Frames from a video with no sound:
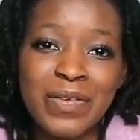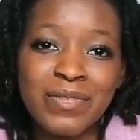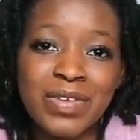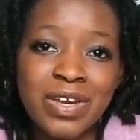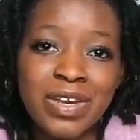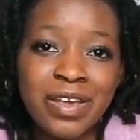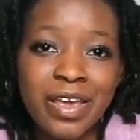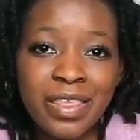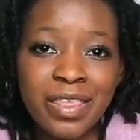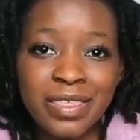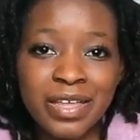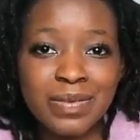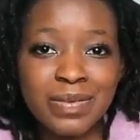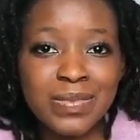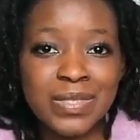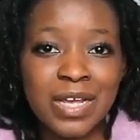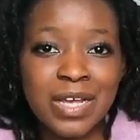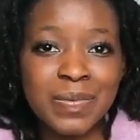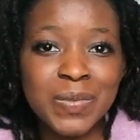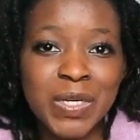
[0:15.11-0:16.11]
video a
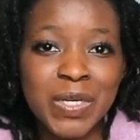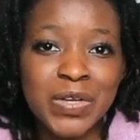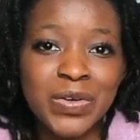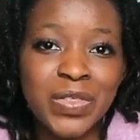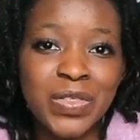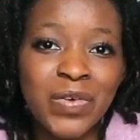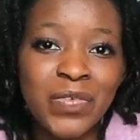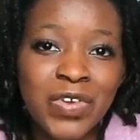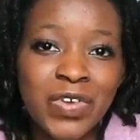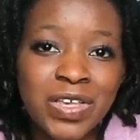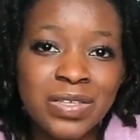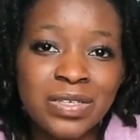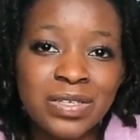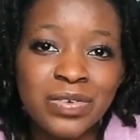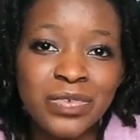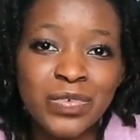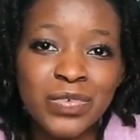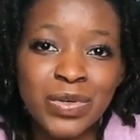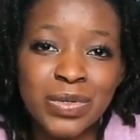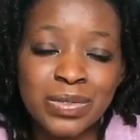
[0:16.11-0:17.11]
thumbs up, share it with your friends,
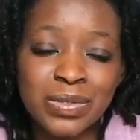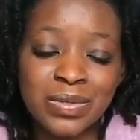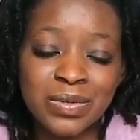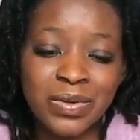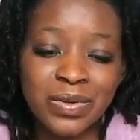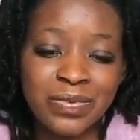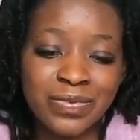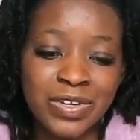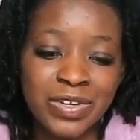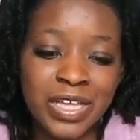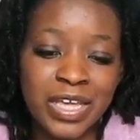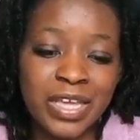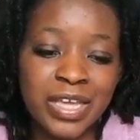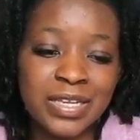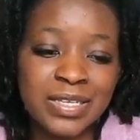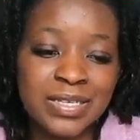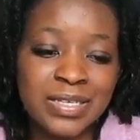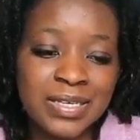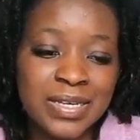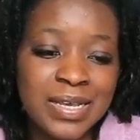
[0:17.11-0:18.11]
and of course don't
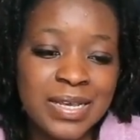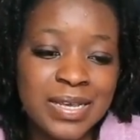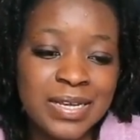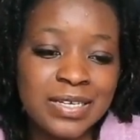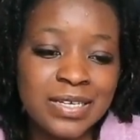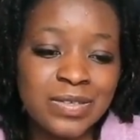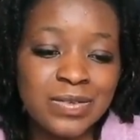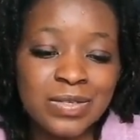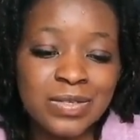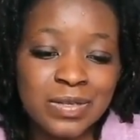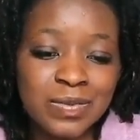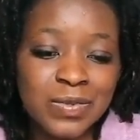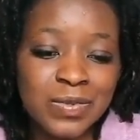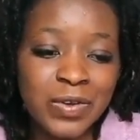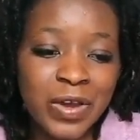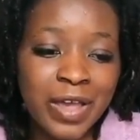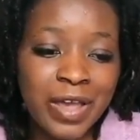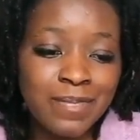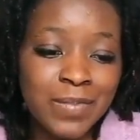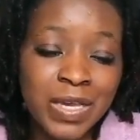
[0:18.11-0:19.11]
forget to
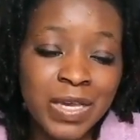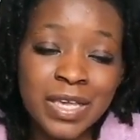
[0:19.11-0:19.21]
subscribe.